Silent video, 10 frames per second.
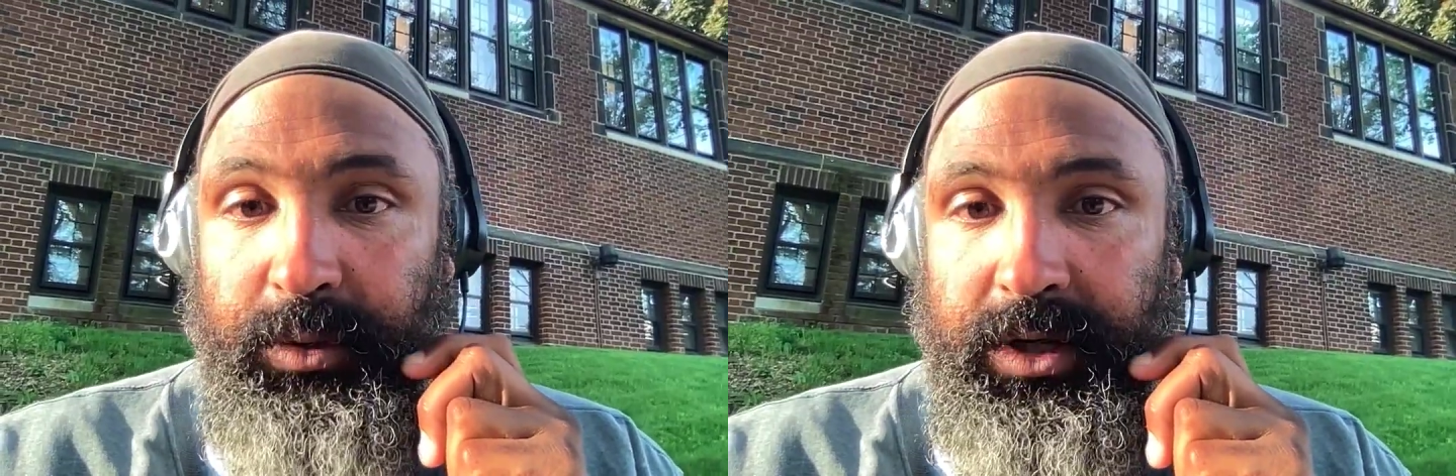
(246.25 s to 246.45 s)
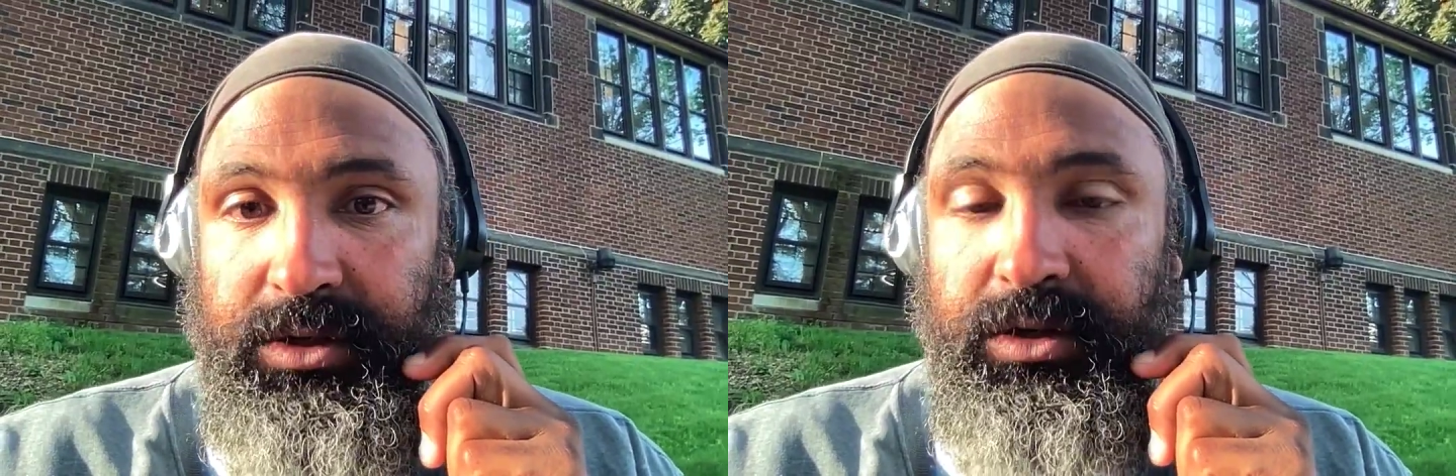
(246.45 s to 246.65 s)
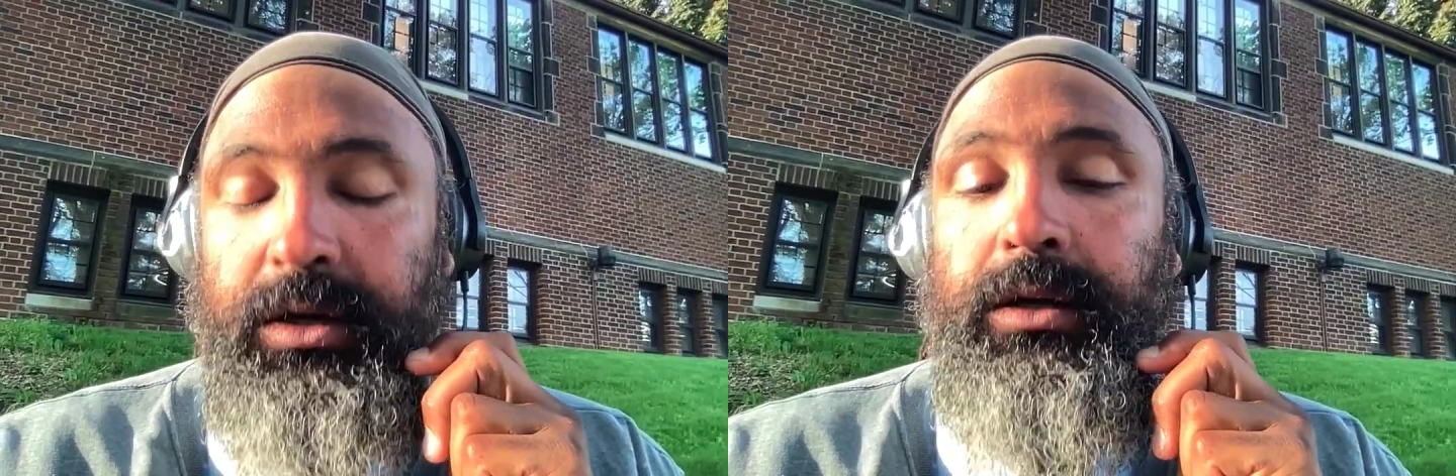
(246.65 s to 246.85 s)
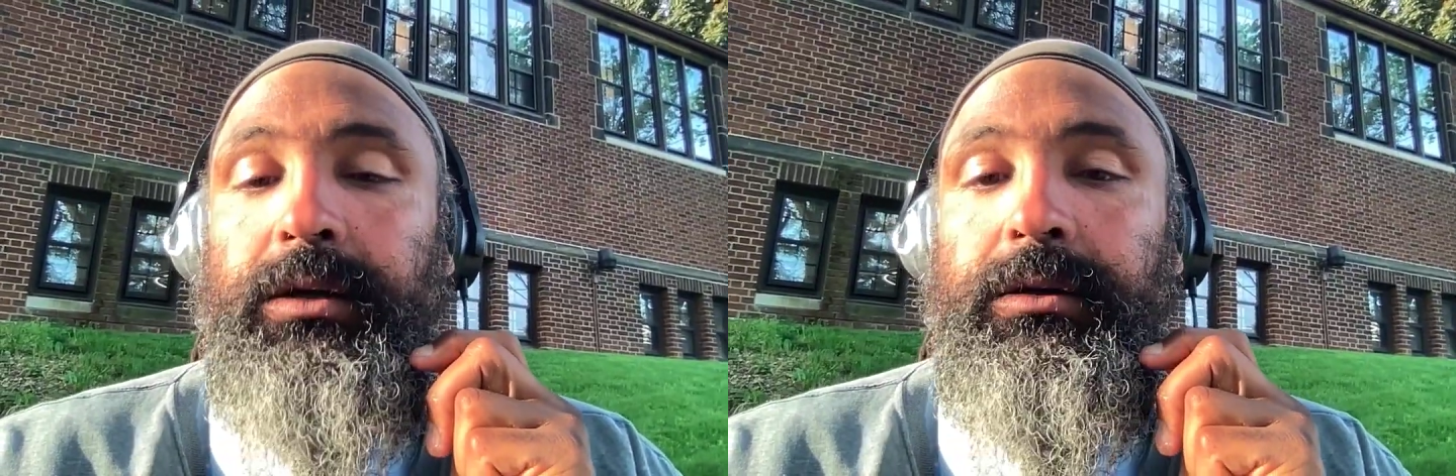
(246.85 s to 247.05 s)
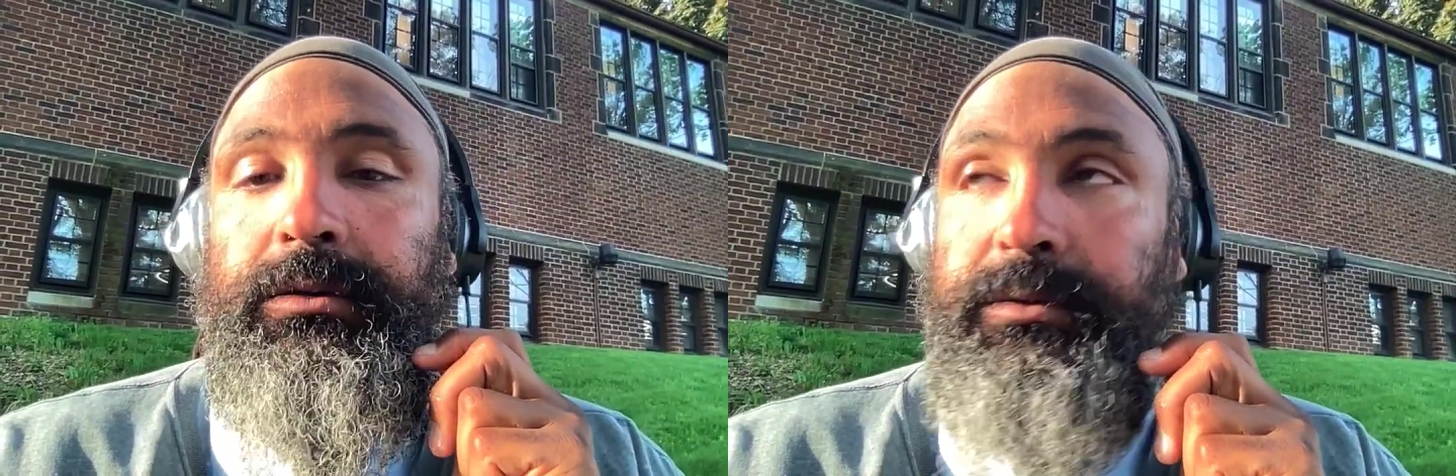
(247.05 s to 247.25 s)
was,
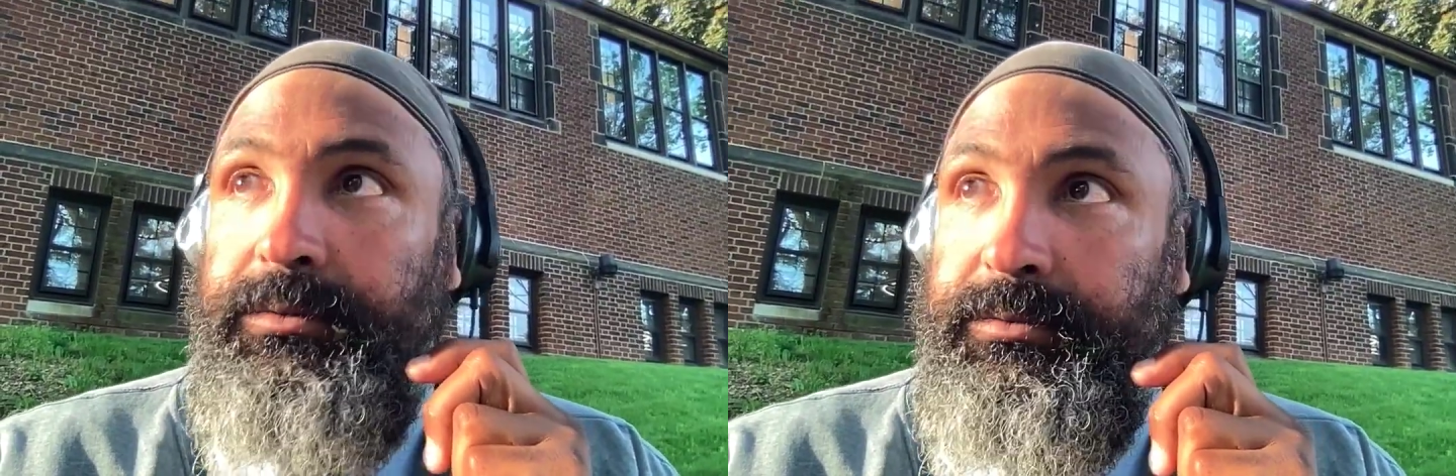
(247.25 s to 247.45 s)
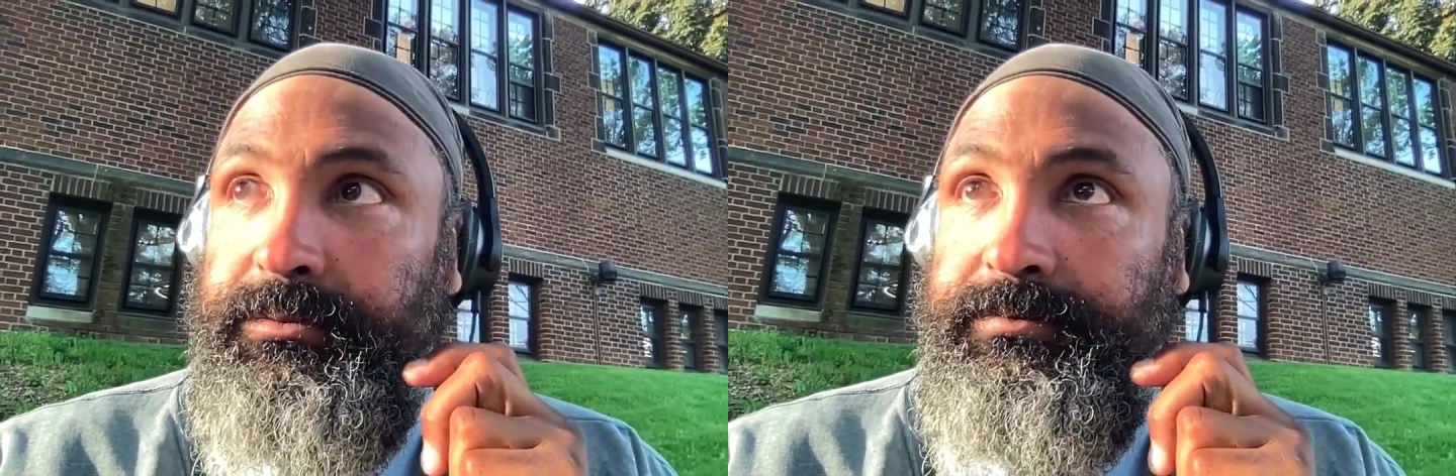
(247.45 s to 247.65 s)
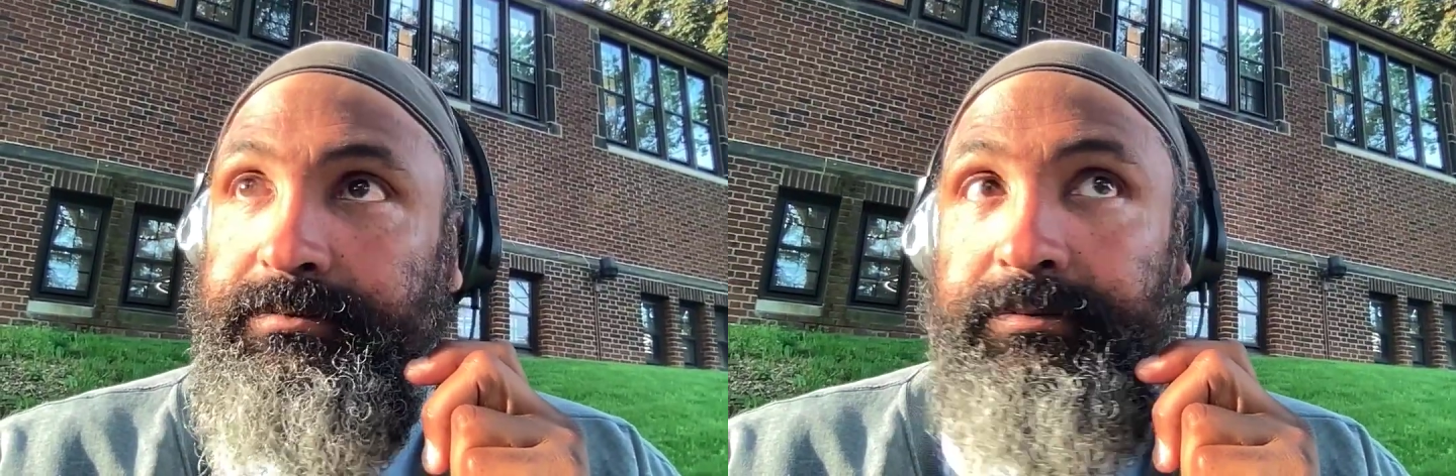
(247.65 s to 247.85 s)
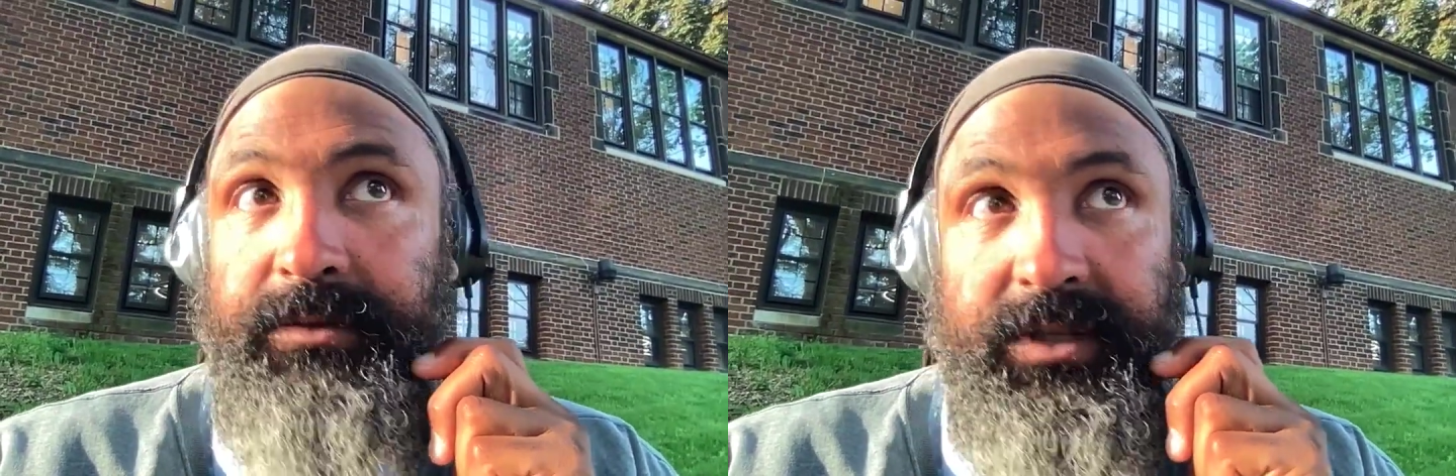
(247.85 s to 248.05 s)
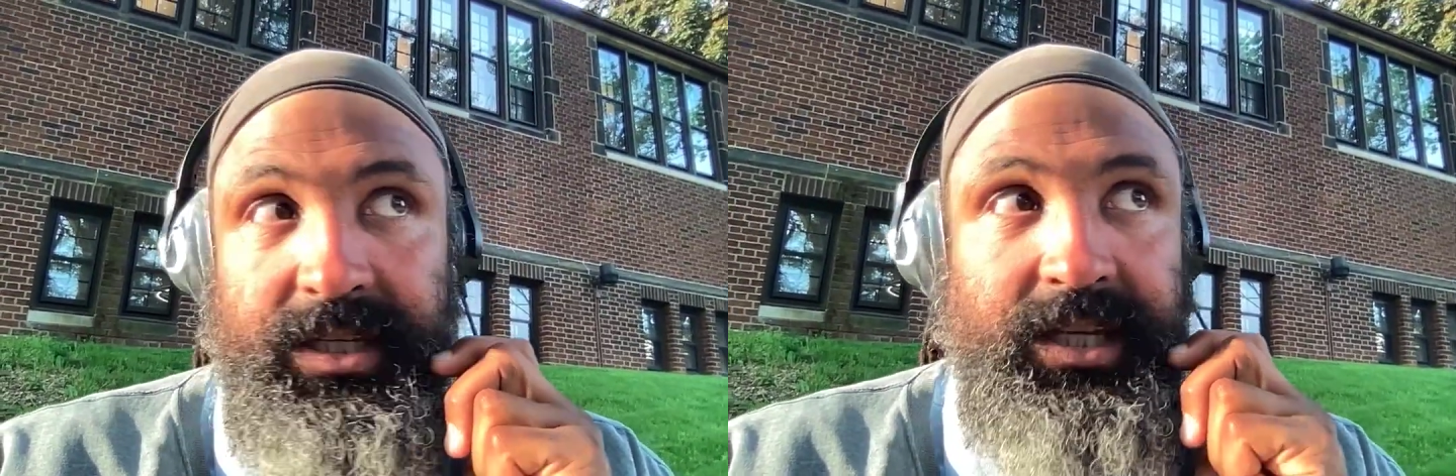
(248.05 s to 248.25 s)

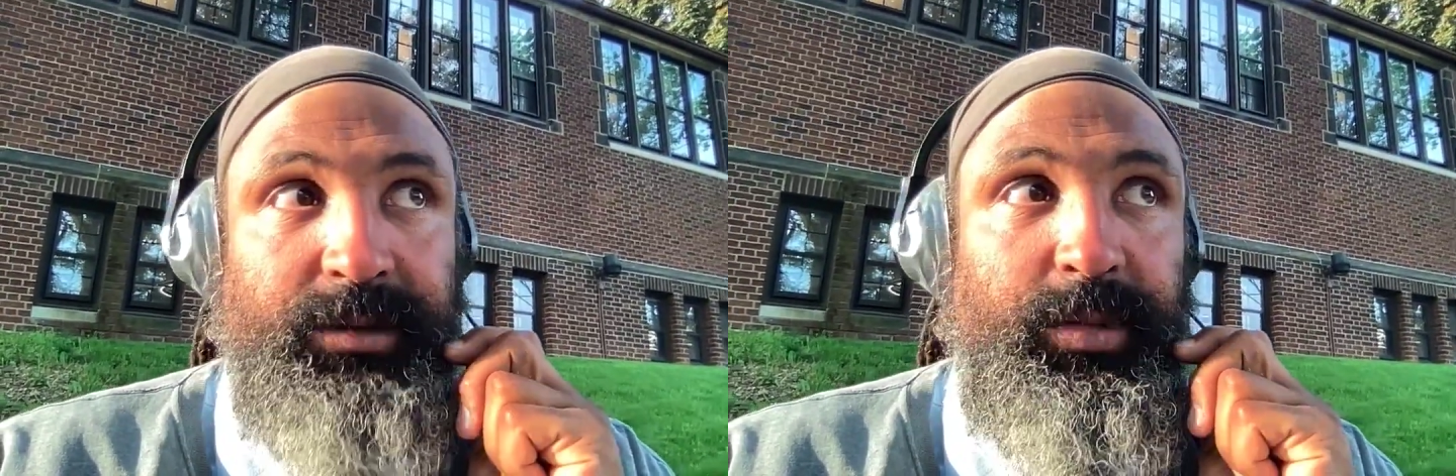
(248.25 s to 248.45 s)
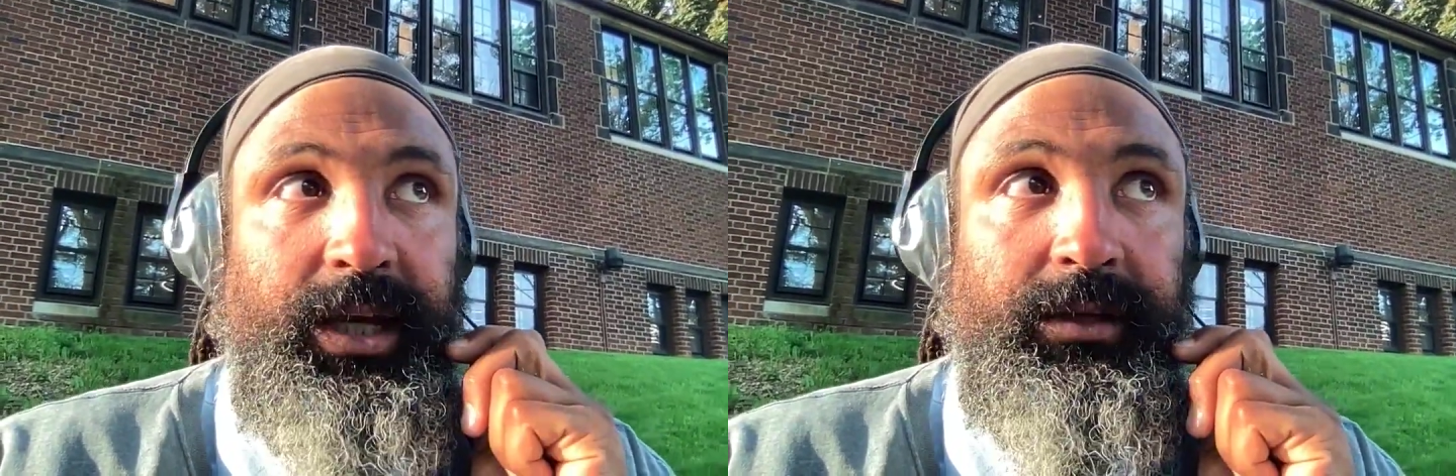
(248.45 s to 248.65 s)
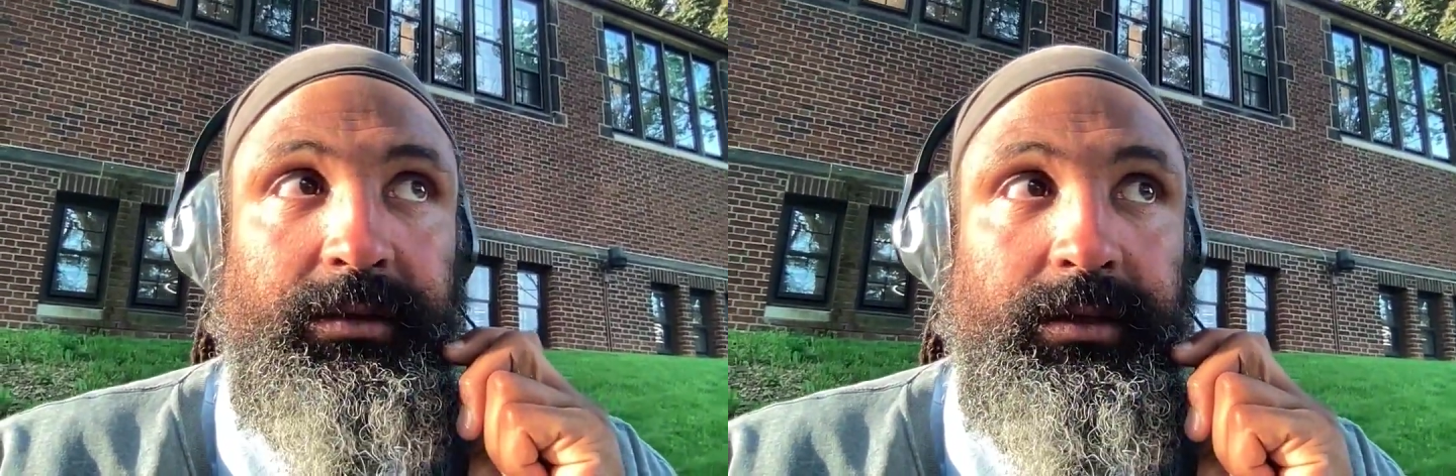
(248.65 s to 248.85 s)
suspect.